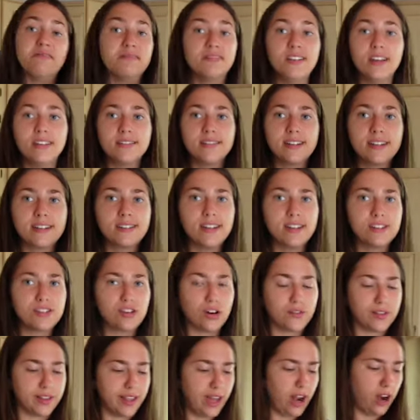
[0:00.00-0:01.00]
Doesn't exist
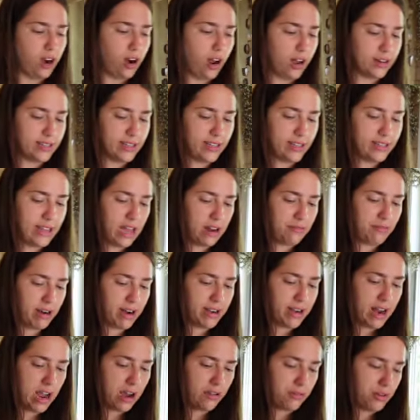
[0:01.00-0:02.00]
over there, I'll tell you that
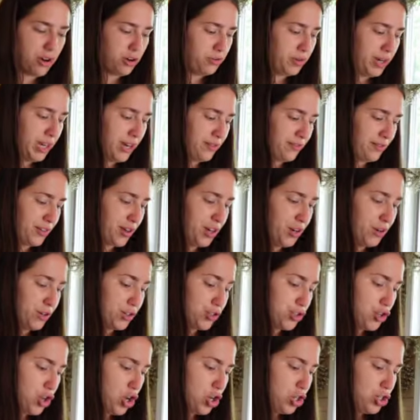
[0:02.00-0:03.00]
right now. No need for you to
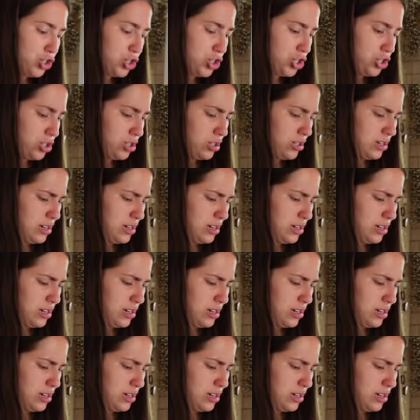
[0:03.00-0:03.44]
search.